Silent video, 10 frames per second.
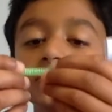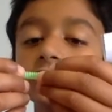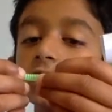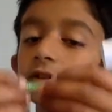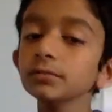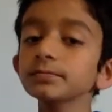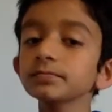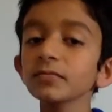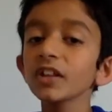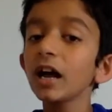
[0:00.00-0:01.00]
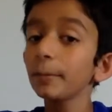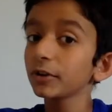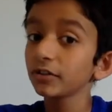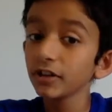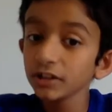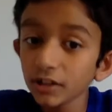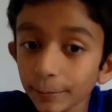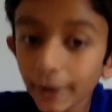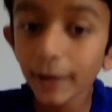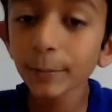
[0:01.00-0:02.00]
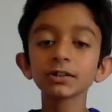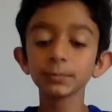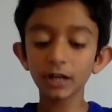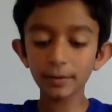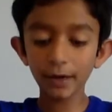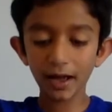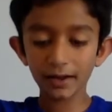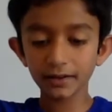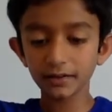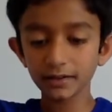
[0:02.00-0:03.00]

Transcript: So I'm gonna read them and reply back.